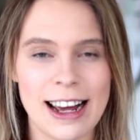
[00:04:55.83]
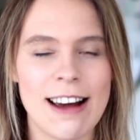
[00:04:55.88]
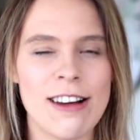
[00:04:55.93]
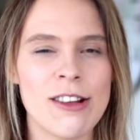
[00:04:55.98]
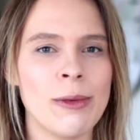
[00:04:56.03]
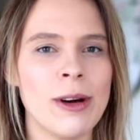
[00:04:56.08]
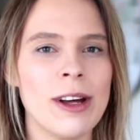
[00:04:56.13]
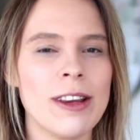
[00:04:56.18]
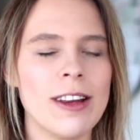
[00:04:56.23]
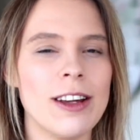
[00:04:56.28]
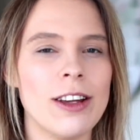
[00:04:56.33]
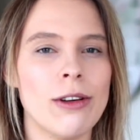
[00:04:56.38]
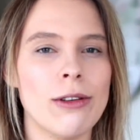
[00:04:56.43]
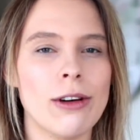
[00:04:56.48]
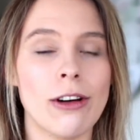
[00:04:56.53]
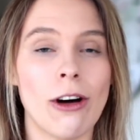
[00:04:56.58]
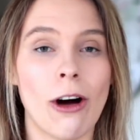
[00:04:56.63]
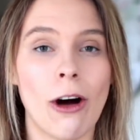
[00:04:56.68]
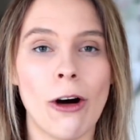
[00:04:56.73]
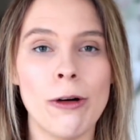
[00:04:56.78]
is whether you
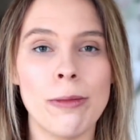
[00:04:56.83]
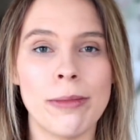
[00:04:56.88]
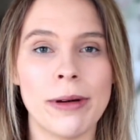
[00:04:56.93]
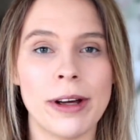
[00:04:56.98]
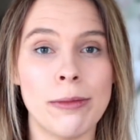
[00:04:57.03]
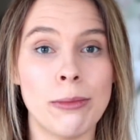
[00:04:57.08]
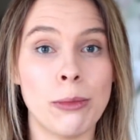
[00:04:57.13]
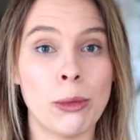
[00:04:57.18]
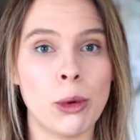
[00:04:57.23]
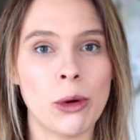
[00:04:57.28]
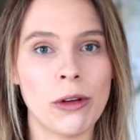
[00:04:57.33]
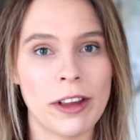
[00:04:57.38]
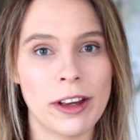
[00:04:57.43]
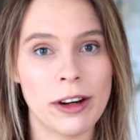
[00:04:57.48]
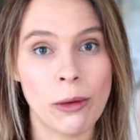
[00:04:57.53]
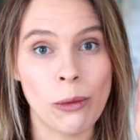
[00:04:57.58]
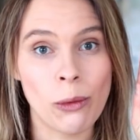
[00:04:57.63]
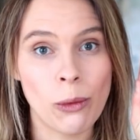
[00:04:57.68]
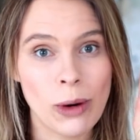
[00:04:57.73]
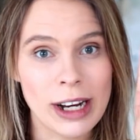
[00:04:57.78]
can open more than
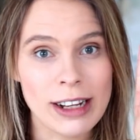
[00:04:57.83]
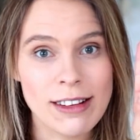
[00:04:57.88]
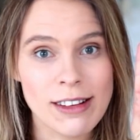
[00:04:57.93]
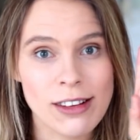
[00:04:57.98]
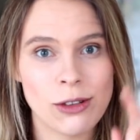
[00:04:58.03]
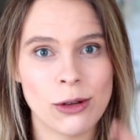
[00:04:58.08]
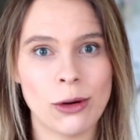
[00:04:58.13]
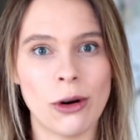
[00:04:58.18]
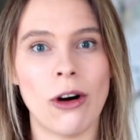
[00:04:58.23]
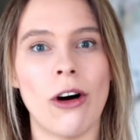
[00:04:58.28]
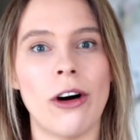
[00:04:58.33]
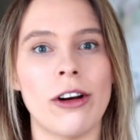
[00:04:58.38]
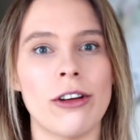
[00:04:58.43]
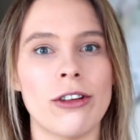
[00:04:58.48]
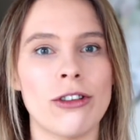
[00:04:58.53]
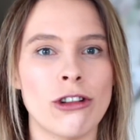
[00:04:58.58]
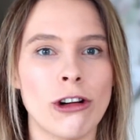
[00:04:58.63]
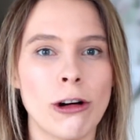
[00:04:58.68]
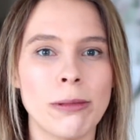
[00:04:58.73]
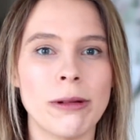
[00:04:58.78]
one store on a
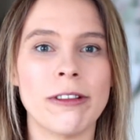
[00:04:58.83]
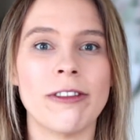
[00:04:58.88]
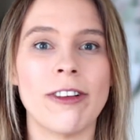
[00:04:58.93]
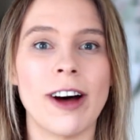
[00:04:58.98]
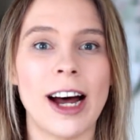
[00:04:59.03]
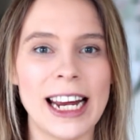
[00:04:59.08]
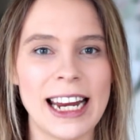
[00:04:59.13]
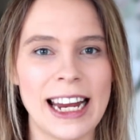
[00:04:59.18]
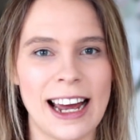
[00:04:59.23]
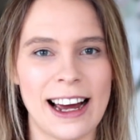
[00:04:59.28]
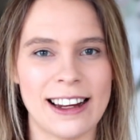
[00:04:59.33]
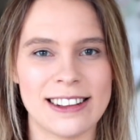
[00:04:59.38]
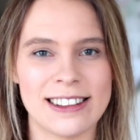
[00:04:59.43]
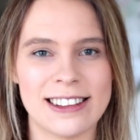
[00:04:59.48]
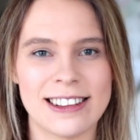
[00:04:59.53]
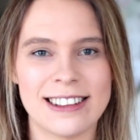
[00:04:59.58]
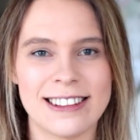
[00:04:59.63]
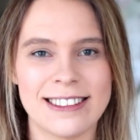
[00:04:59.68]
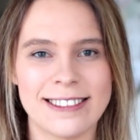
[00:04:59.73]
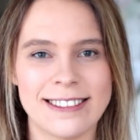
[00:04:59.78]
Shopify
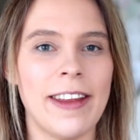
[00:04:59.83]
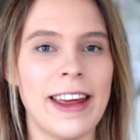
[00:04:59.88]
account.